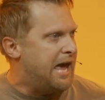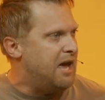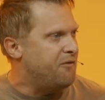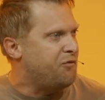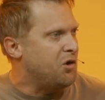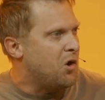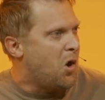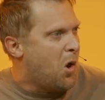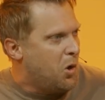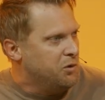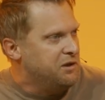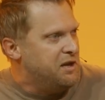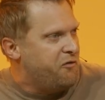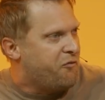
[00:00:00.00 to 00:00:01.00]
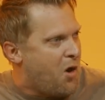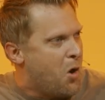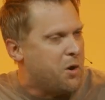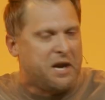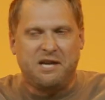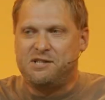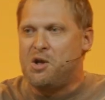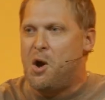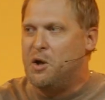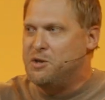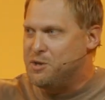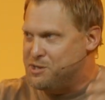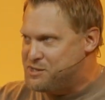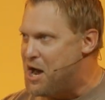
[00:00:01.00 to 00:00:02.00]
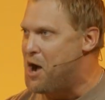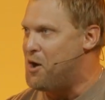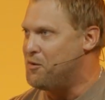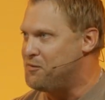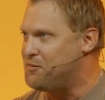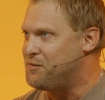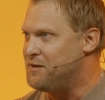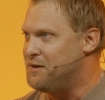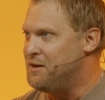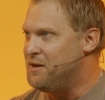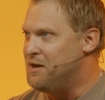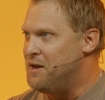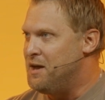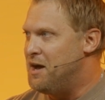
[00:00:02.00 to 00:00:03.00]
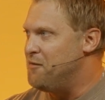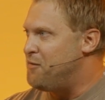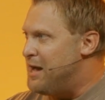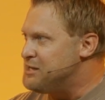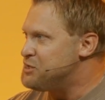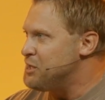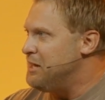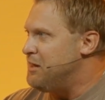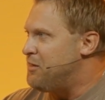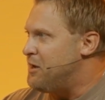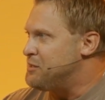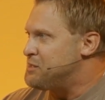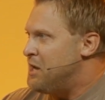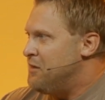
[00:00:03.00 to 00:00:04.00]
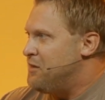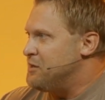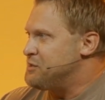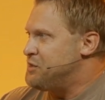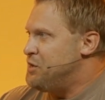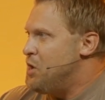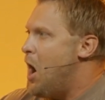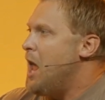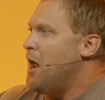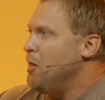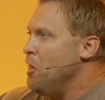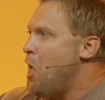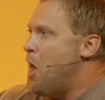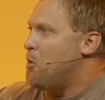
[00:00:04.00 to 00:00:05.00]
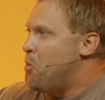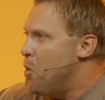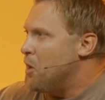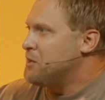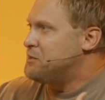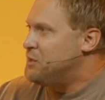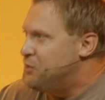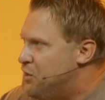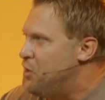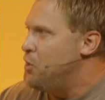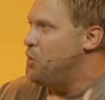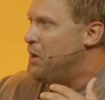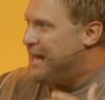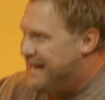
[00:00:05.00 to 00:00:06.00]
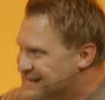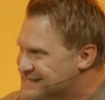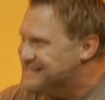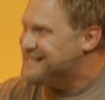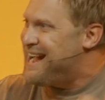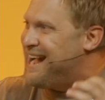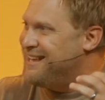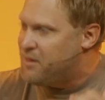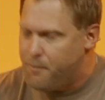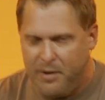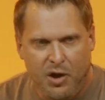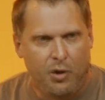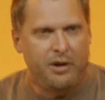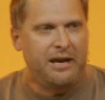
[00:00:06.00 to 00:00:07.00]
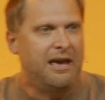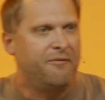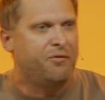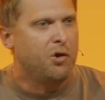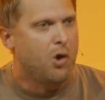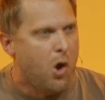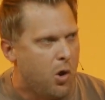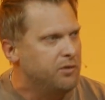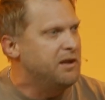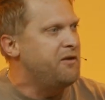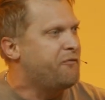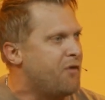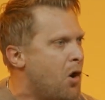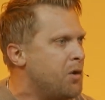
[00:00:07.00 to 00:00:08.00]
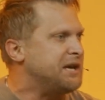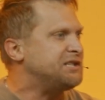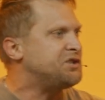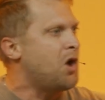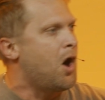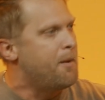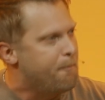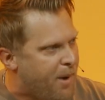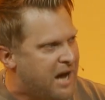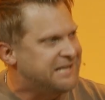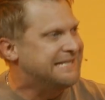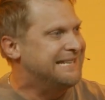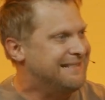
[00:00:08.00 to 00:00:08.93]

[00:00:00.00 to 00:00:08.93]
if you're only focused on yourself. Eventually, there's, there's not a lot of work to do inside the building if you're only focused on butts